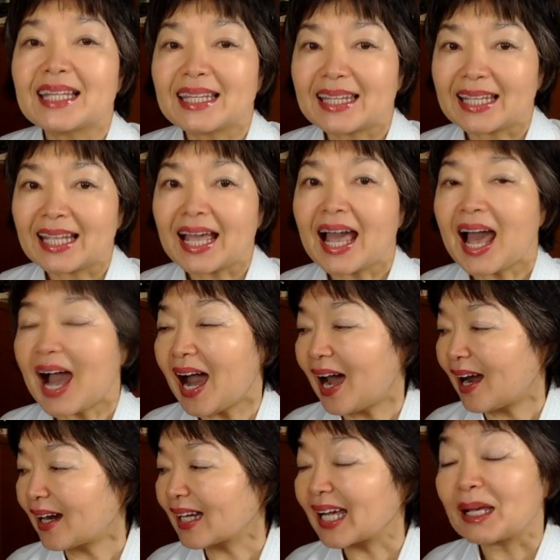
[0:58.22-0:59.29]
there
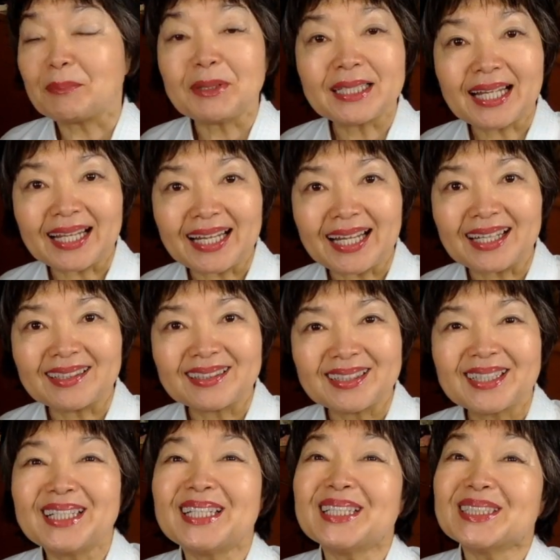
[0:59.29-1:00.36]
are Kamidana.
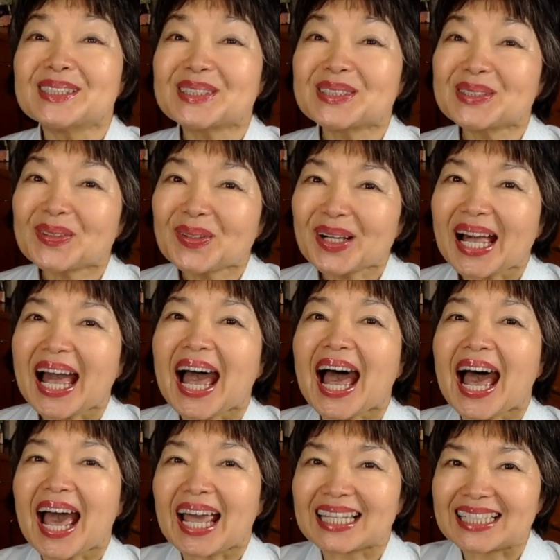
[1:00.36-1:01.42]
So
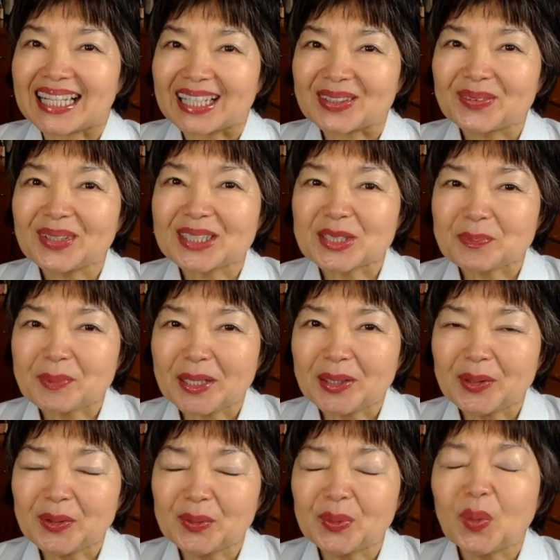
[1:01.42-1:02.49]
I'd like to explain
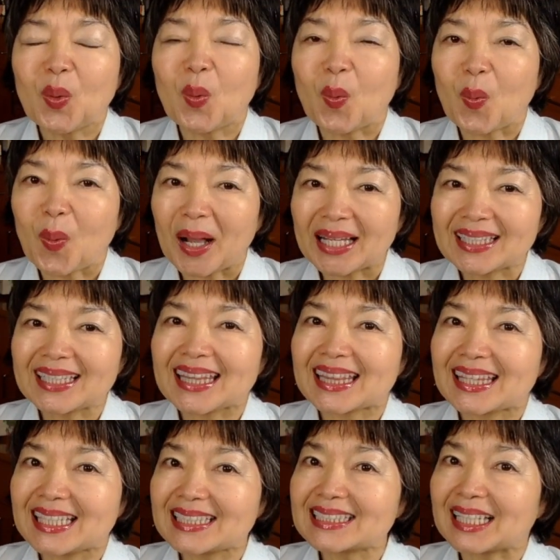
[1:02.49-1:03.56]
you what
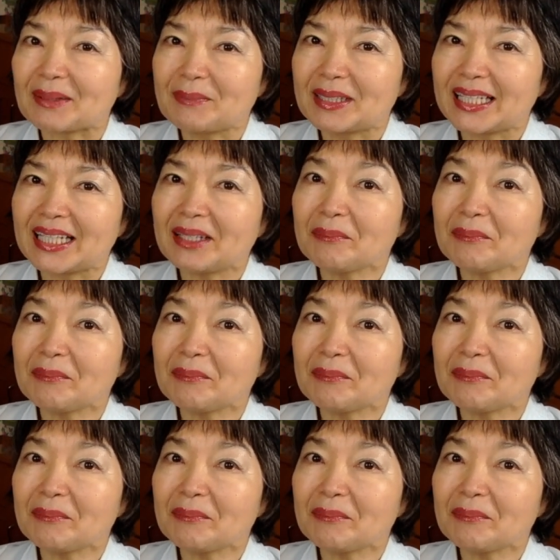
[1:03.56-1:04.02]
this Kamidana